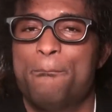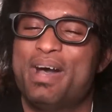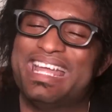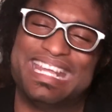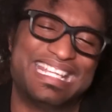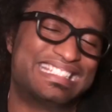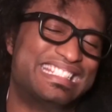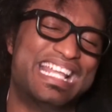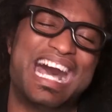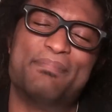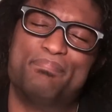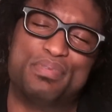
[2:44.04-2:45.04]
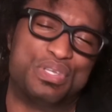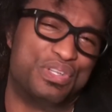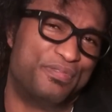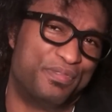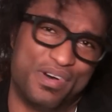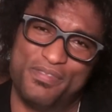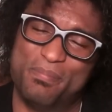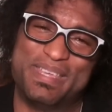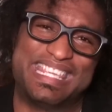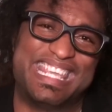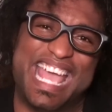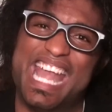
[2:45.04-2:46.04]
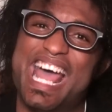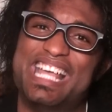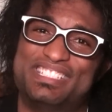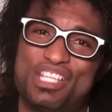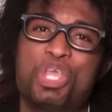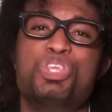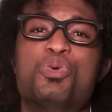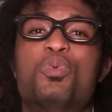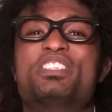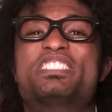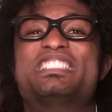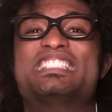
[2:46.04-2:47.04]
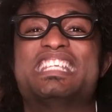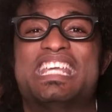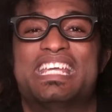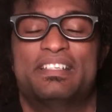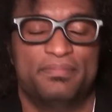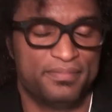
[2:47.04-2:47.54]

But it's not beautiful for beginners, you will see.